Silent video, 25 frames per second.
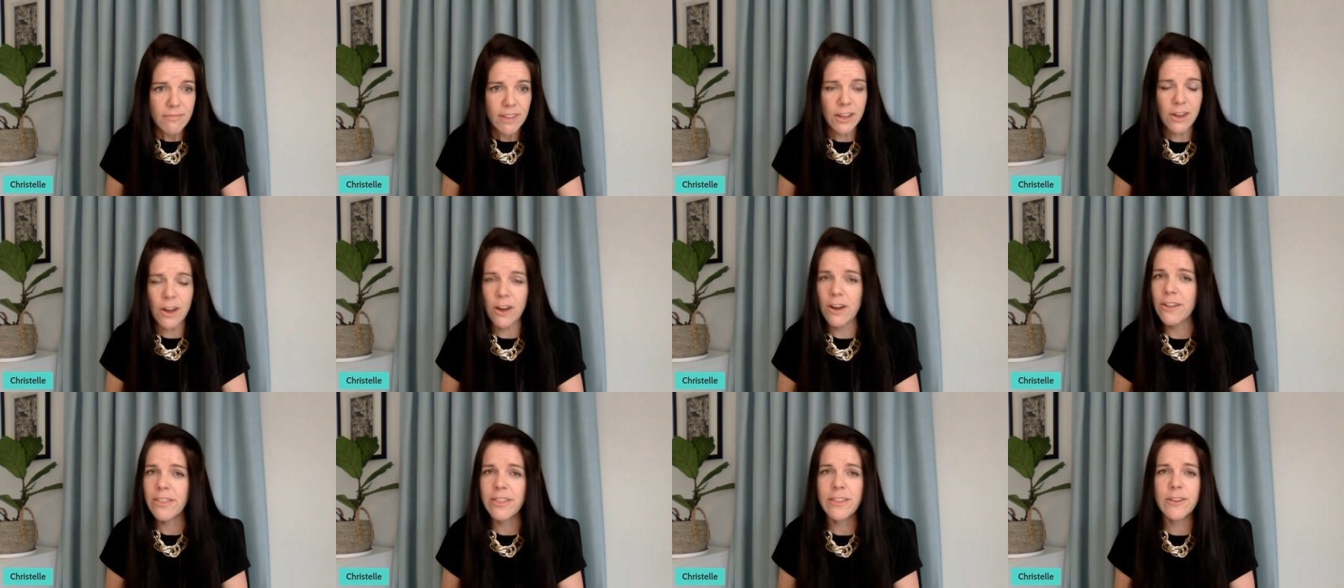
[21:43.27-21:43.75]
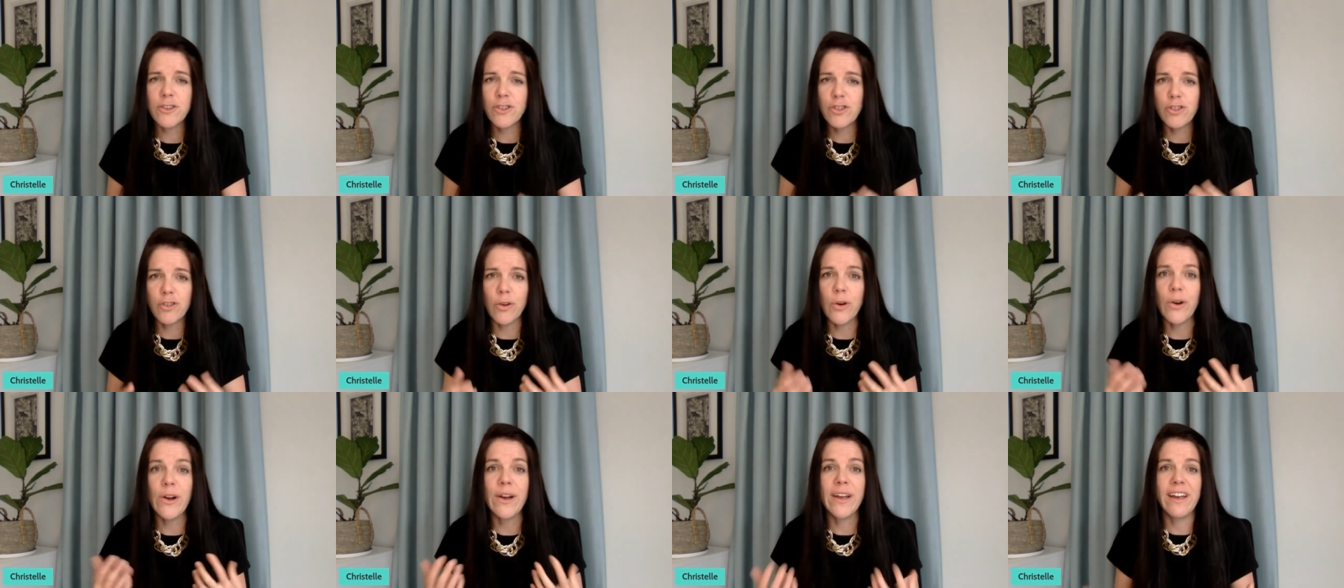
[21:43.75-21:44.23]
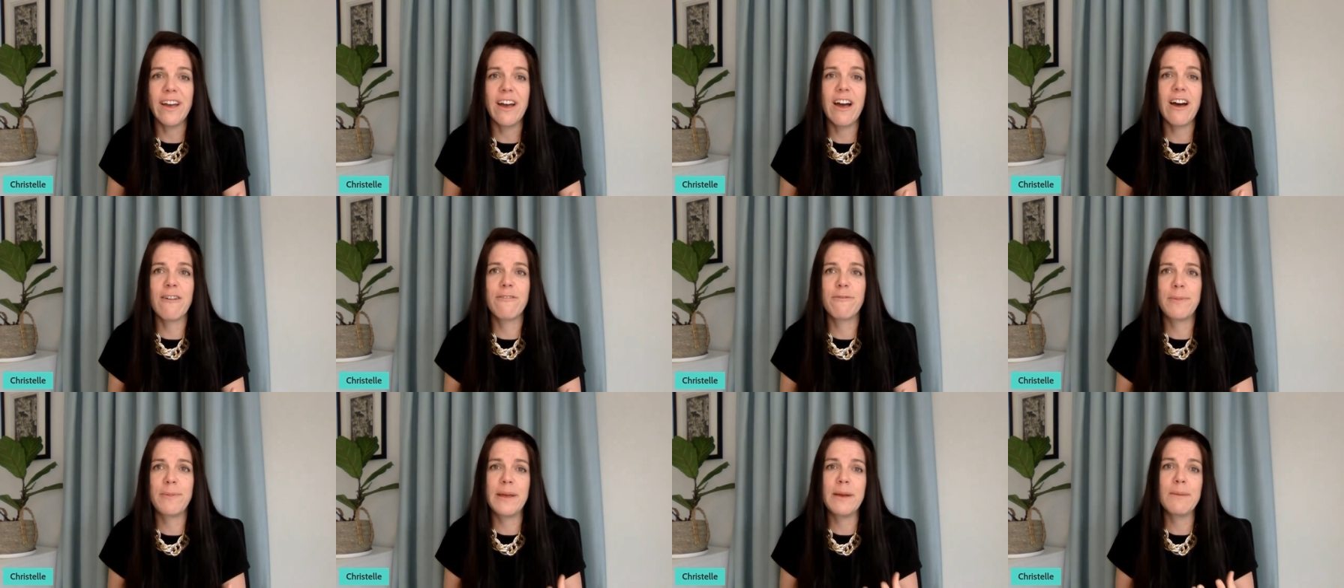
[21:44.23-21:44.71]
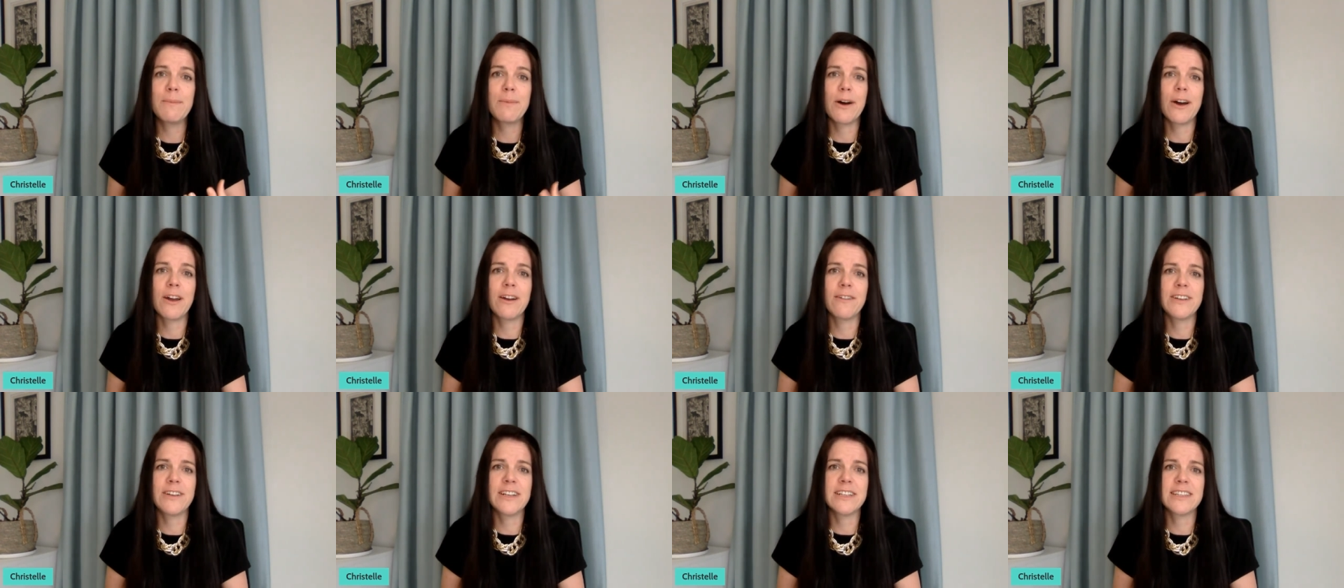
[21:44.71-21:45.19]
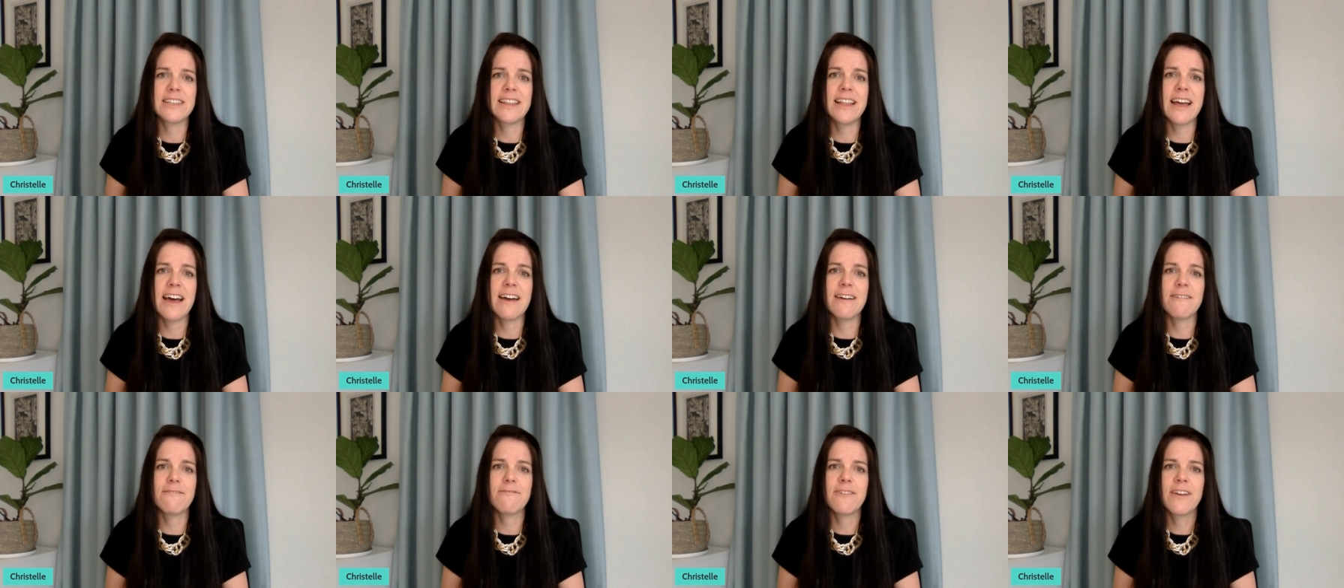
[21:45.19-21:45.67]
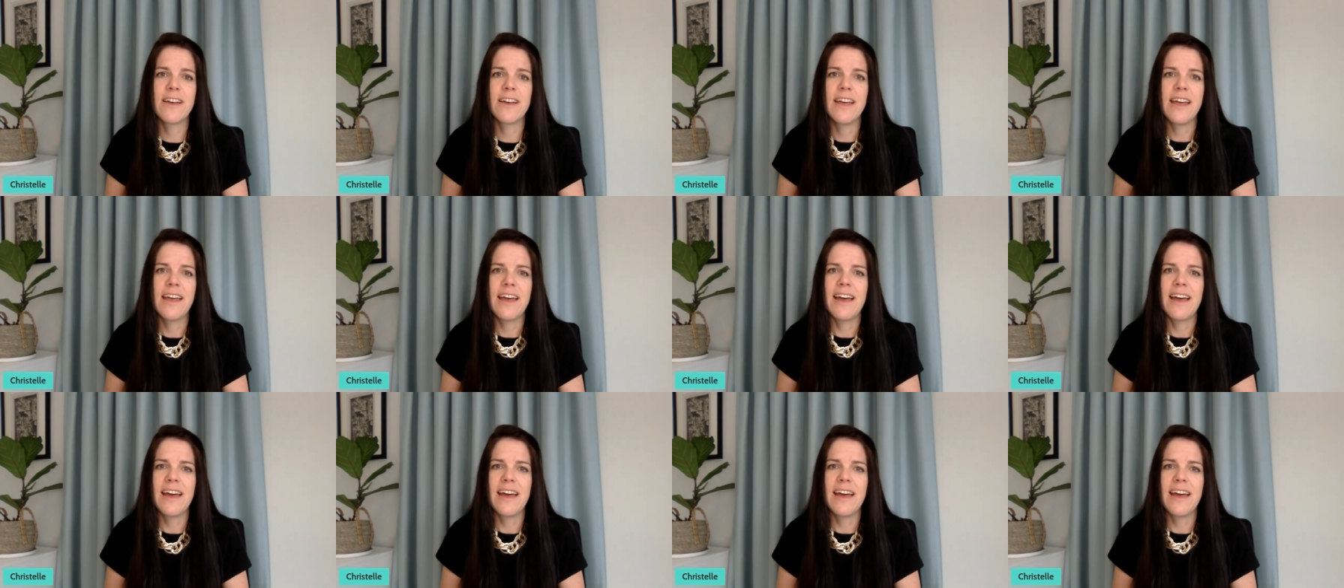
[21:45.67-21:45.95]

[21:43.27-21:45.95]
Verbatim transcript: yeah, the joy of being part of his life.